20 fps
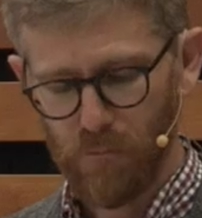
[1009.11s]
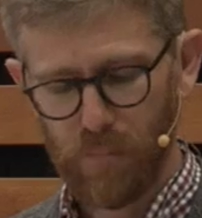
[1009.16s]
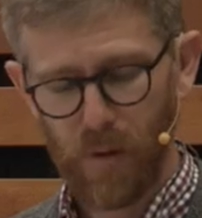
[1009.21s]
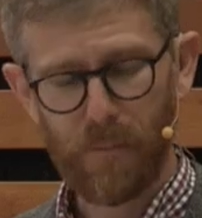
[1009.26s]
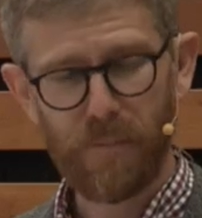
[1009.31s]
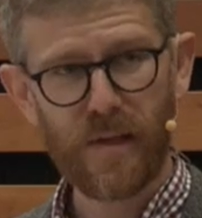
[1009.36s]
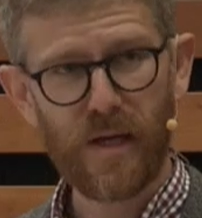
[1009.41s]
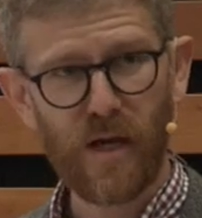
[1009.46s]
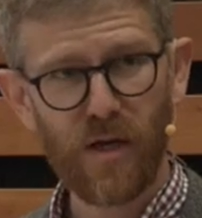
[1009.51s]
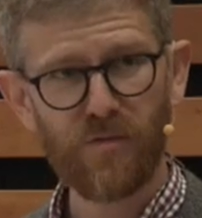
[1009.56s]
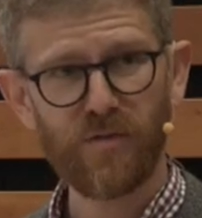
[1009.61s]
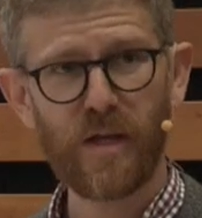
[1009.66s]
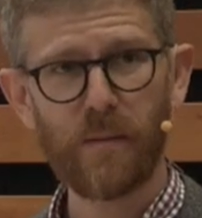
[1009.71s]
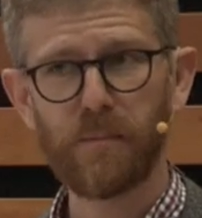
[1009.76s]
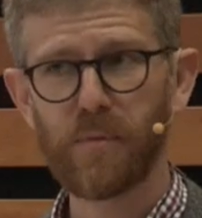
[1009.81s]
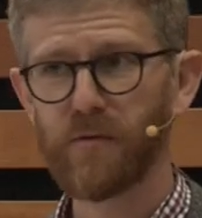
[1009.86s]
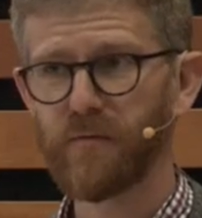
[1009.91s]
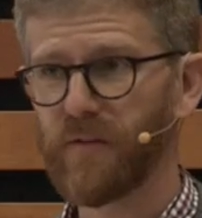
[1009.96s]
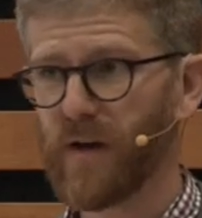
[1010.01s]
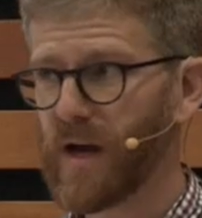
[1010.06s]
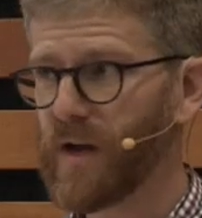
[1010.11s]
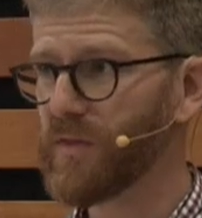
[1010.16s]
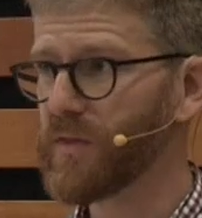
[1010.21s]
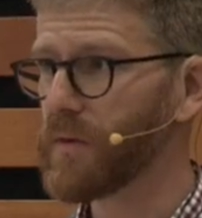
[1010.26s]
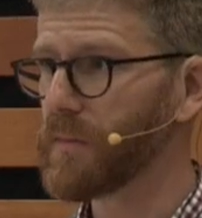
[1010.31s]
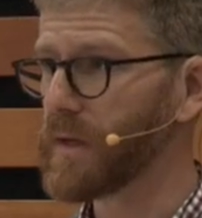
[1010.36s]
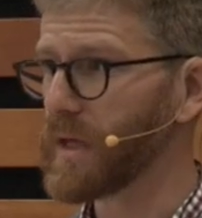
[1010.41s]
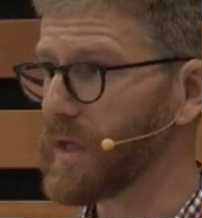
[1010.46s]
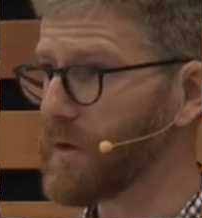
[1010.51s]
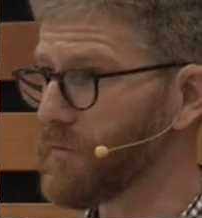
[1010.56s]
but because they provide
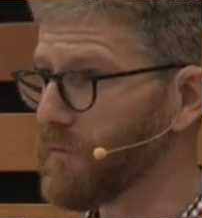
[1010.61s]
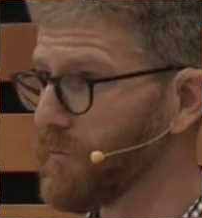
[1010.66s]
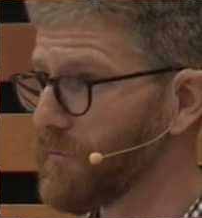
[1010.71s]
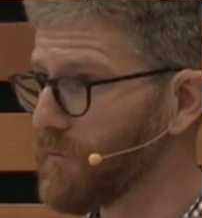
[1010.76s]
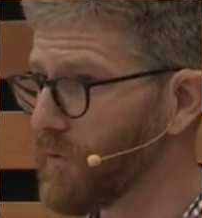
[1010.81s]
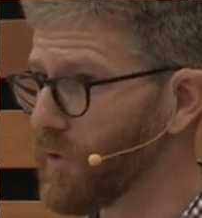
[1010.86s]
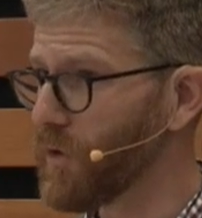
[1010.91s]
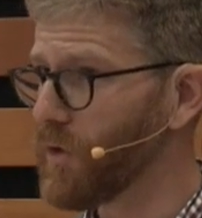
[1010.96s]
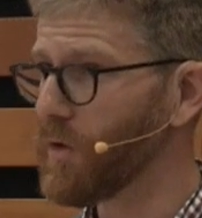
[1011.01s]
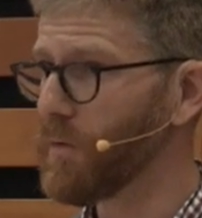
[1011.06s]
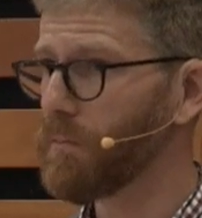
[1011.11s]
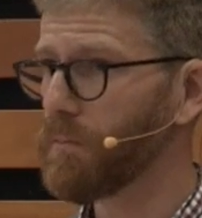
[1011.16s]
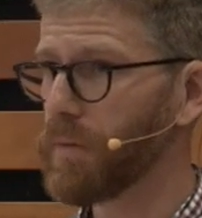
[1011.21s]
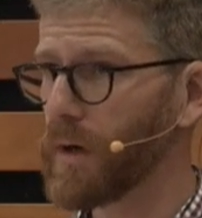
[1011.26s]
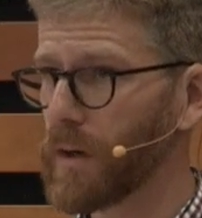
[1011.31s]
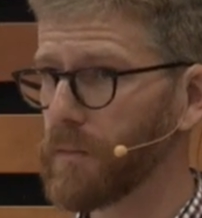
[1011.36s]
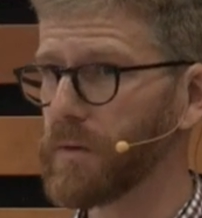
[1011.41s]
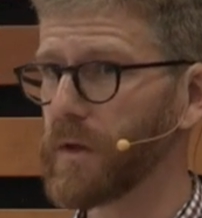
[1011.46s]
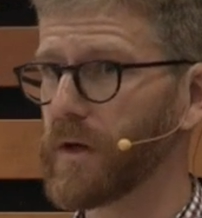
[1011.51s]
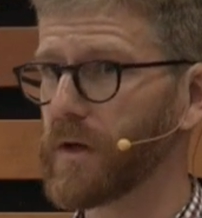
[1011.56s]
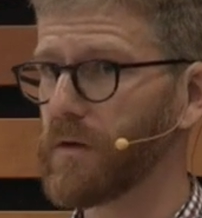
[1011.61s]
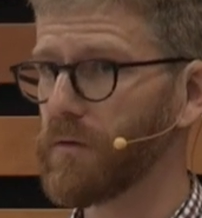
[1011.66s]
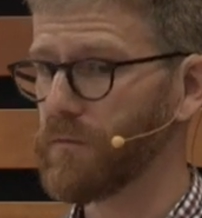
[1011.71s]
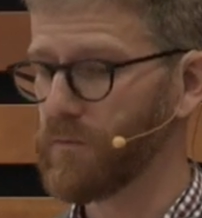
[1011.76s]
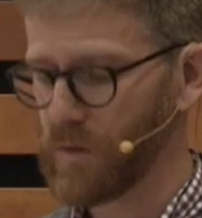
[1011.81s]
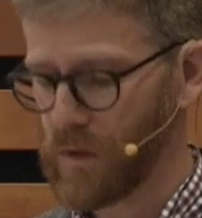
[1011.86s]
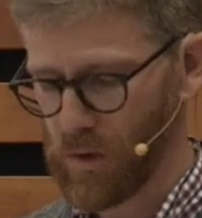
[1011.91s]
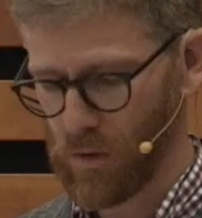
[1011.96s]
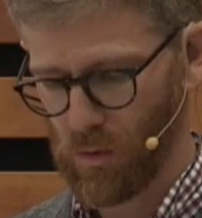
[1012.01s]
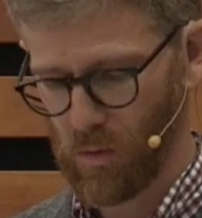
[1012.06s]
them in full public
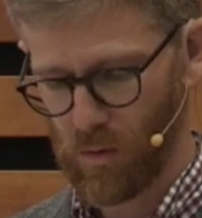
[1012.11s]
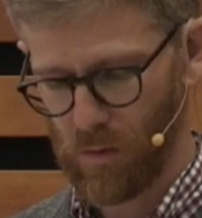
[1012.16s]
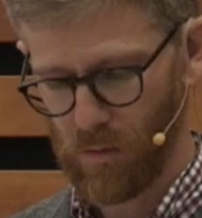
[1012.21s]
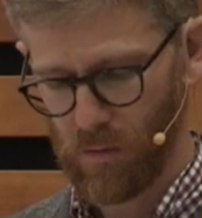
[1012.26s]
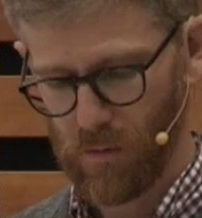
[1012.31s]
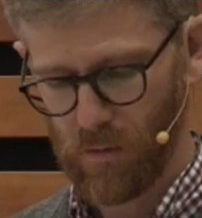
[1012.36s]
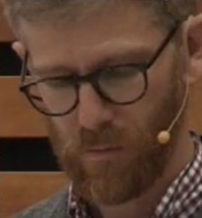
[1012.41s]
view.